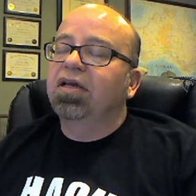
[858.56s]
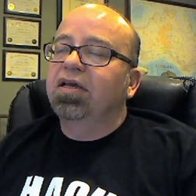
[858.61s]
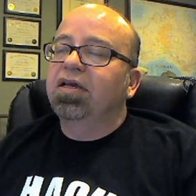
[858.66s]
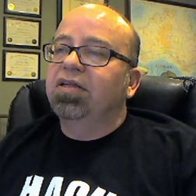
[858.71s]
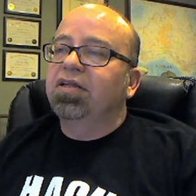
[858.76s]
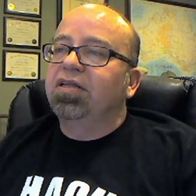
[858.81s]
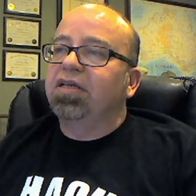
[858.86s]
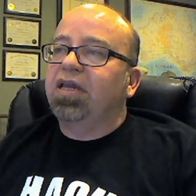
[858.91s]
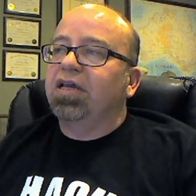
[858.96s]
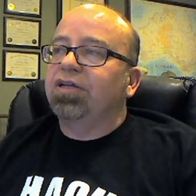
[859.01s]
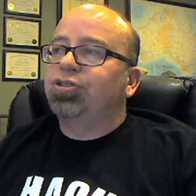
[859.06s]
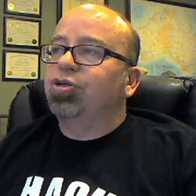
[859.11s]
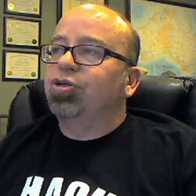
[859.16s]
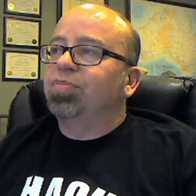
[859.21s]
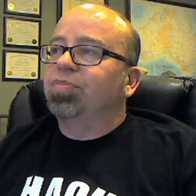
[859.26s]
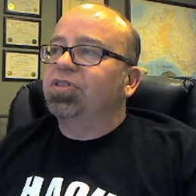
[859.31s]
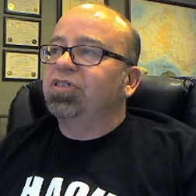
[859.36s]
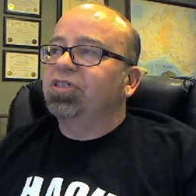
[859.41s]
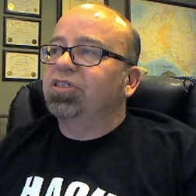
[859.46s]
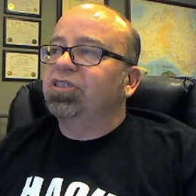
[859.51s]
to get your
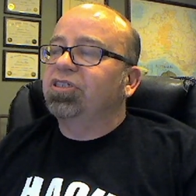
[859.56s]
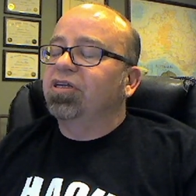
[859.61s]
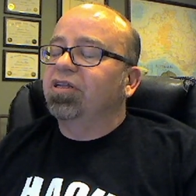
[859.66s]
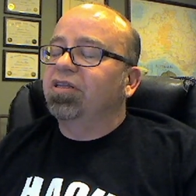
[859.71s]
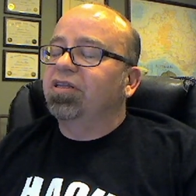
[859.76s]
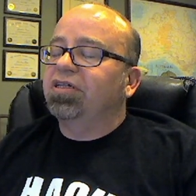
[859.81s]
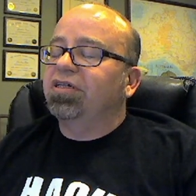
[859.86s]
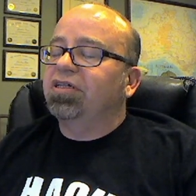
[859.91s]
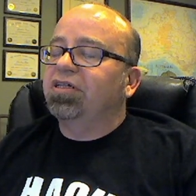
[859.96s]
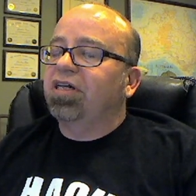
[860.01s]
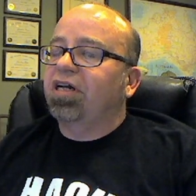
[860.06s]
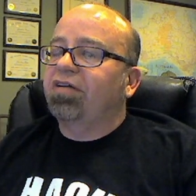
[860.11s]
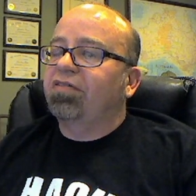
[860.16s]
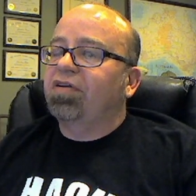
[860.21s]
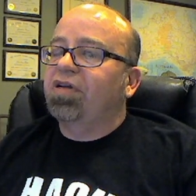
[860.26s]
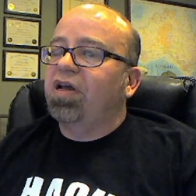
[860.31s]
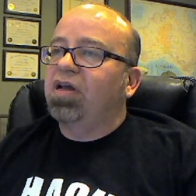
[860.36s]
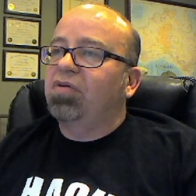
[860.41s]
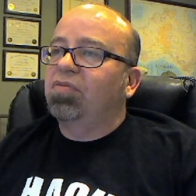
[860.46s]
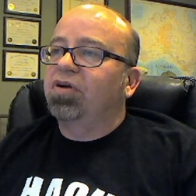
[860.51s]
position on the inside of
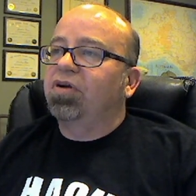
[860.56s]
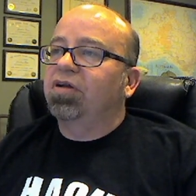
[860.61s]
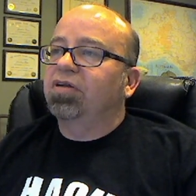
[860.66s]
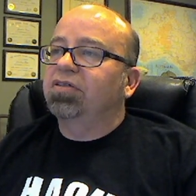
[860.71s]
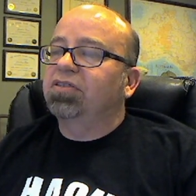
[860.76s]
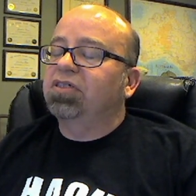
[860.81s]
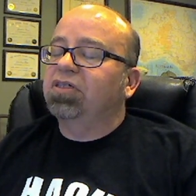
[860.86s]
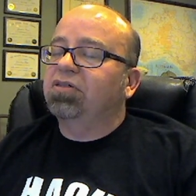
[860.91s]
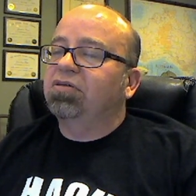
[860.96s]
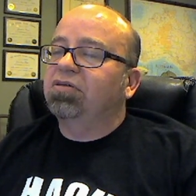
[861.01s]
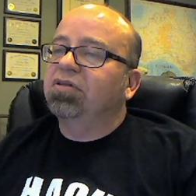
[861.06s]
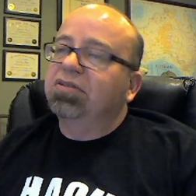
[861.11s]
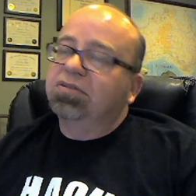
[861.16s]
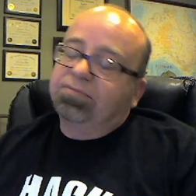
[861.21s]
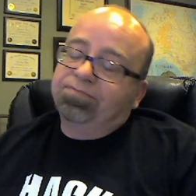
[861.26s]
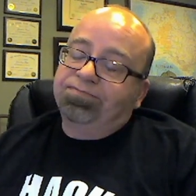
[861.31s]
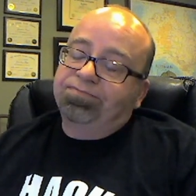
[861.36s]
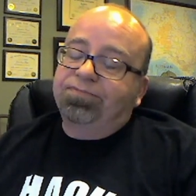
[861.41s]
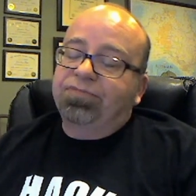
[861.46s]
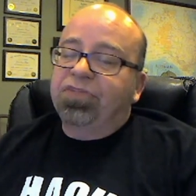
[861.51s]
a network. So, you
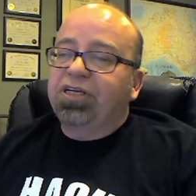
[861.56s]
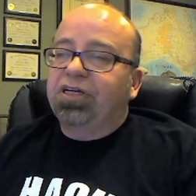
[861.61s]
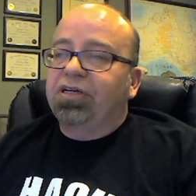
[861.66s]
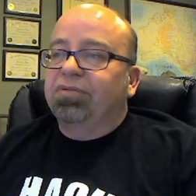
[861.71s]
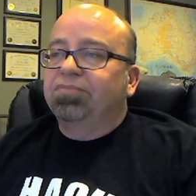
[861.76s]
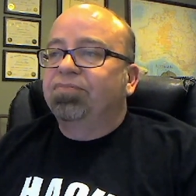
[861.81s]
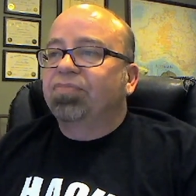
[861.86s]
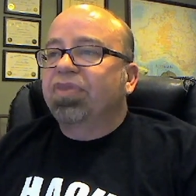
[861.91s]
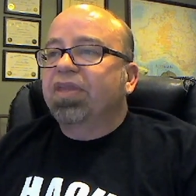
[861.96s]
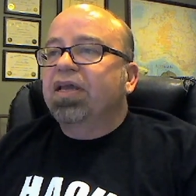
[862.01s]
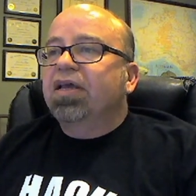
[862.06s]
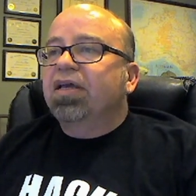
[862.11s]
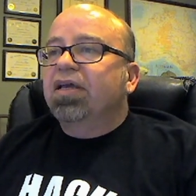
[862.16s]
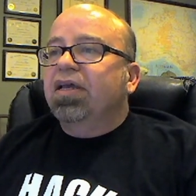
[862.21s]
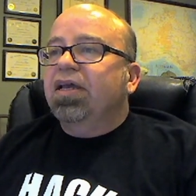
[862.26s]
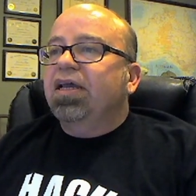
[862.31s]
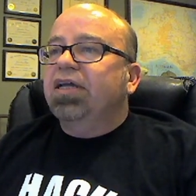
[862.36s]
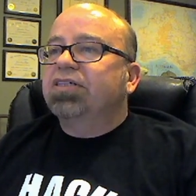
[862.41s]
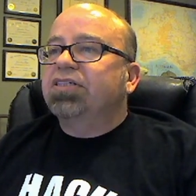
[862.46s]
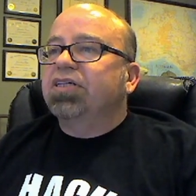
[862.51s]
know,
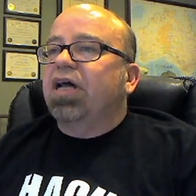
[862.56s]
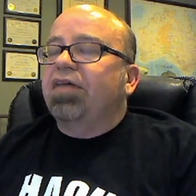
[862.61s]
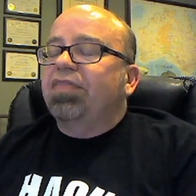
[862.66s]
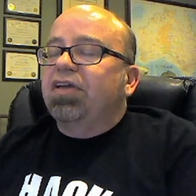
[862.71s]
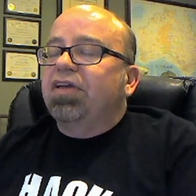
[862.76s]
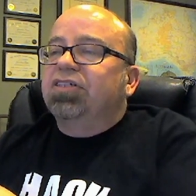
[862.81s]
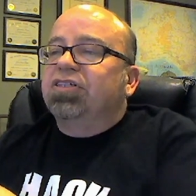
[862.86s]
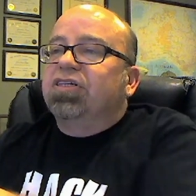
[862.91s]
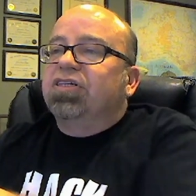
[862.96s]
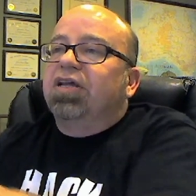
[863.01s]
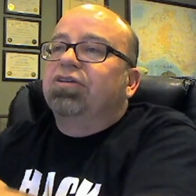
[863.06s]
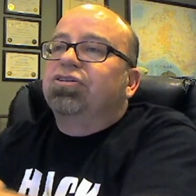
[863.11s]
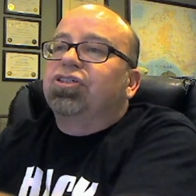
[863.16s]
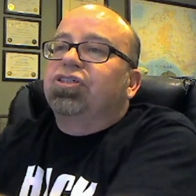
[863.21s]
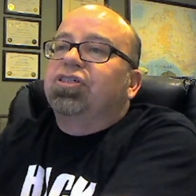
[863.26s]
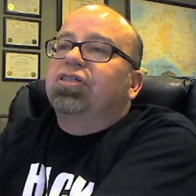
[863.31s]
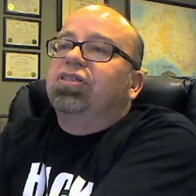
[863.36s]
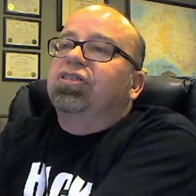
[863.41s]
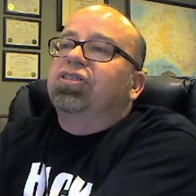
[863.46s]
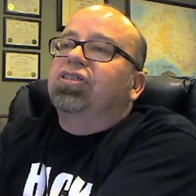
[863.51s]
it's I think it's an
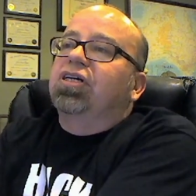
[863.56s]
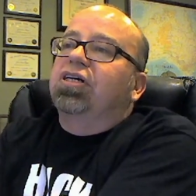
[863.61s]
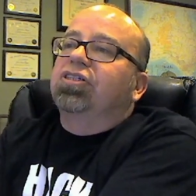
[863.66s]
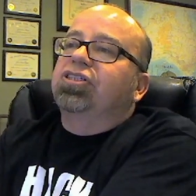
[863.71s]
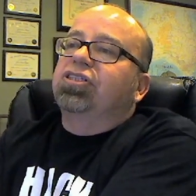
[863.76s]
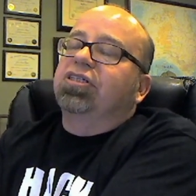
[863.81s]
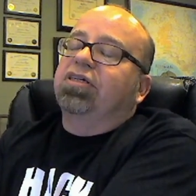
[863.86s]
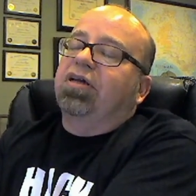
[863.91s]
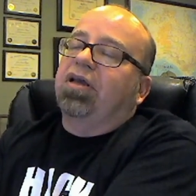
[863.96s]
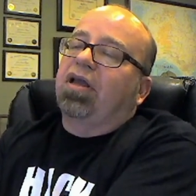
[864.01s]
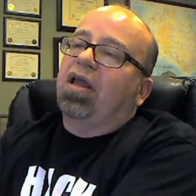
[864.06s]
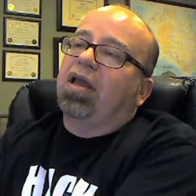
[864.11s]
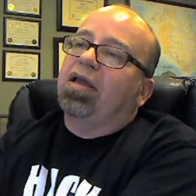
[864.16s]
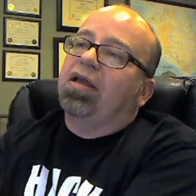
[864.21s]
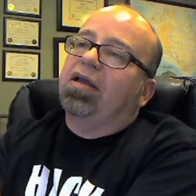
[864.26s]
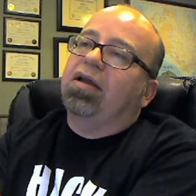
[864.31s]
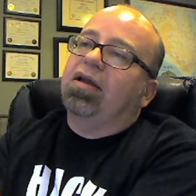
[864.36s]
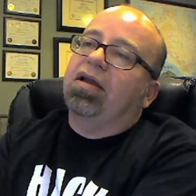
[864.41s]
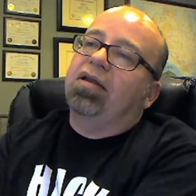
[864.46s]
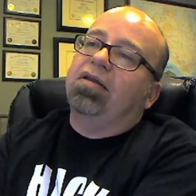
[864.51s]
interesting discussion. I,
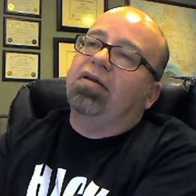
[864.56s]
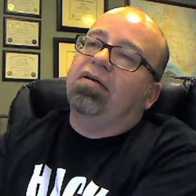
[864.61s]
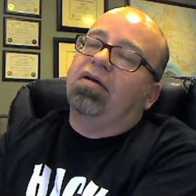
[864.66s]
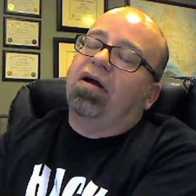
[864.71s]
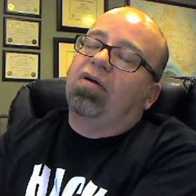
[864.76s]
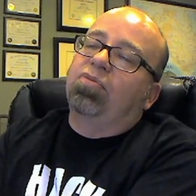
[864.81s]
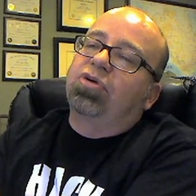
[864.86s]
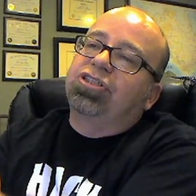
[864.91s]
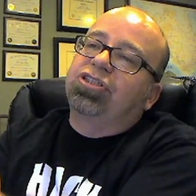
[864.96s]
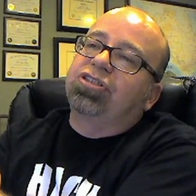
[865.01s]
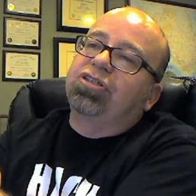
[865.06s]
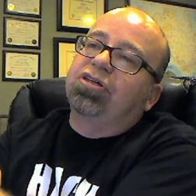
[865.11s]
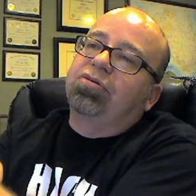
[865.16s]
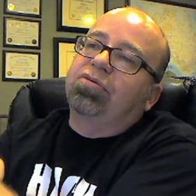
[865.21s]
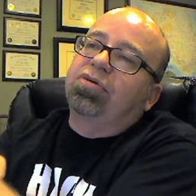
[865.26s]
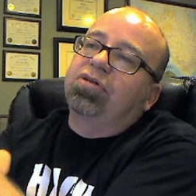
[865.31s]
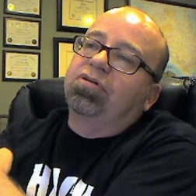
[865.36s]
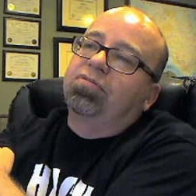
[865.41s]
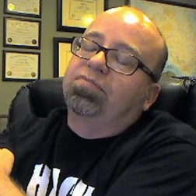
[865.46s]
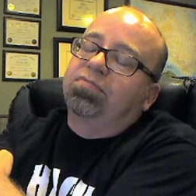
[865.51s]
I wish there
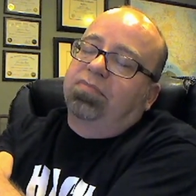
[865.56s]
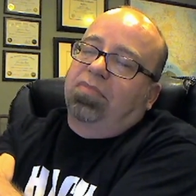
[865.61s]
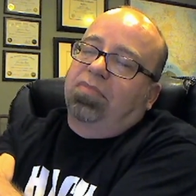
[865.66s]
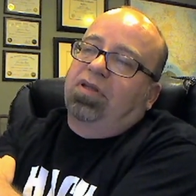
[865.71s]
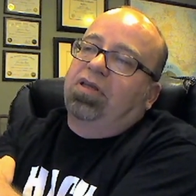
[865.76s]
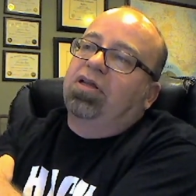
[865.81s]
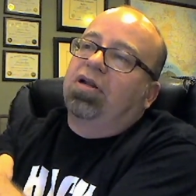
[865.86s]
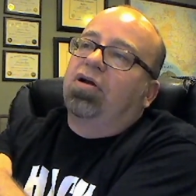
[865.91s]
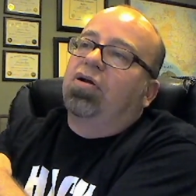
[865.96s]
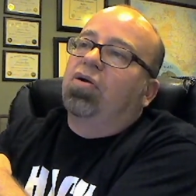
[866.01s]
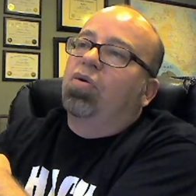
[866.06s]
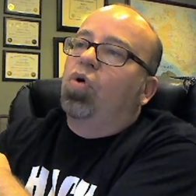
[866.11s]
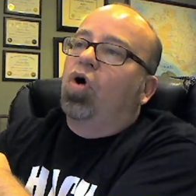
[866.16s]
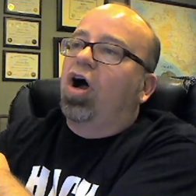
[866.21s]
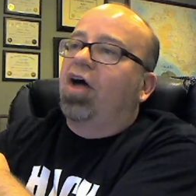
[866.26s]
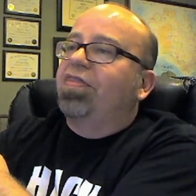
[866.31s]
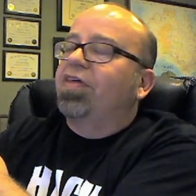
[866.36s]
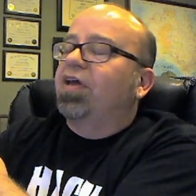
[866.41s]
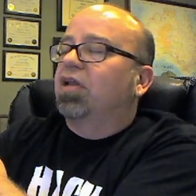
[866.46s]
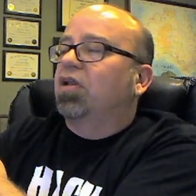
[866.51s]
were you know,
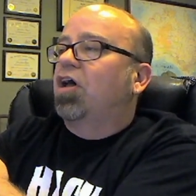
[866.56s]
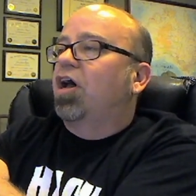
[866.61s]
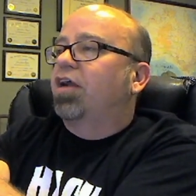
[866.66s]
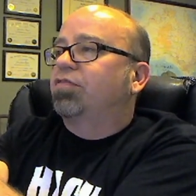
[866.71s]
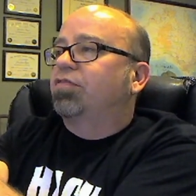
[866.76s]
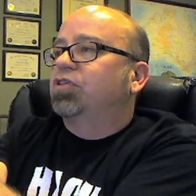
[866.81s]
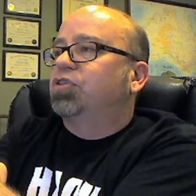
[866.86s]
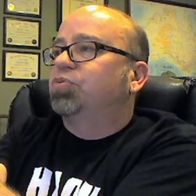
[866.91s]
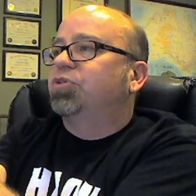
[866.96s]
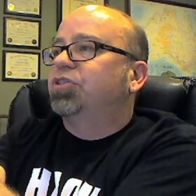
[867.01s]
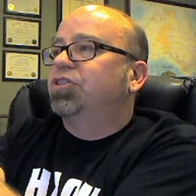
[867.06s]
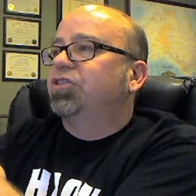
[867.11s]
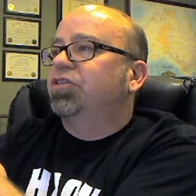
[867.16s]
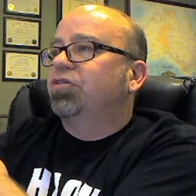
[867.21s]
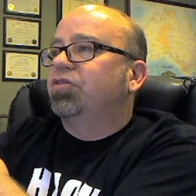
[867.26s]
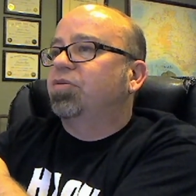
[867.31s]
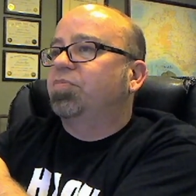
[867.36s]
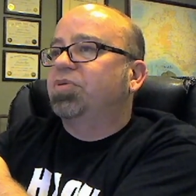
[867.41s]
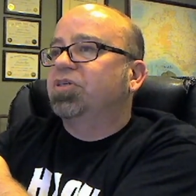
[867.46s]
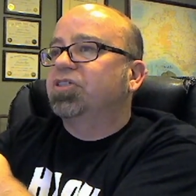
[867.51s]
I think a lot of us wish
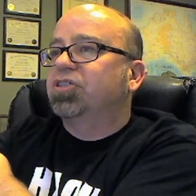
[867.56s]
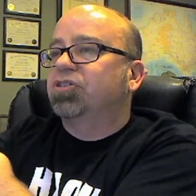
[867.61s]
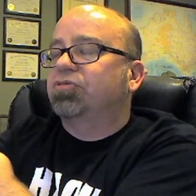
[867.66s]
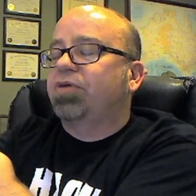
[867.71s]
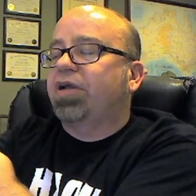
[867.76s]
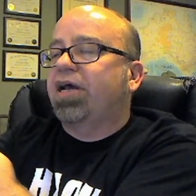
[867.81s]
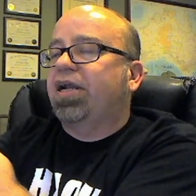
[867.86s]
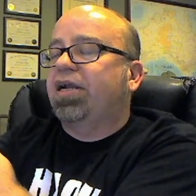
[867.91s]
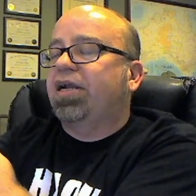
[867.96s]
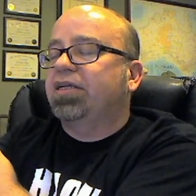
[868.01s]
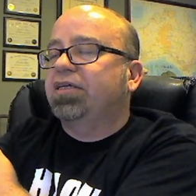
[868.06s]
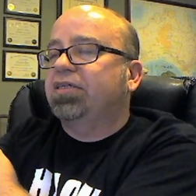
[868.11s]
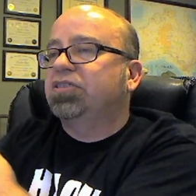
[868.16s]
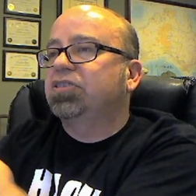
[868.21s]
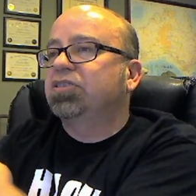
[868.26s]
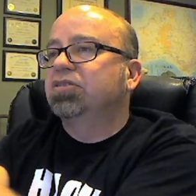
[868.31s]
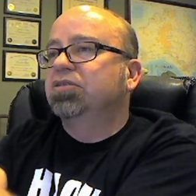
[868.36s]
that the business realities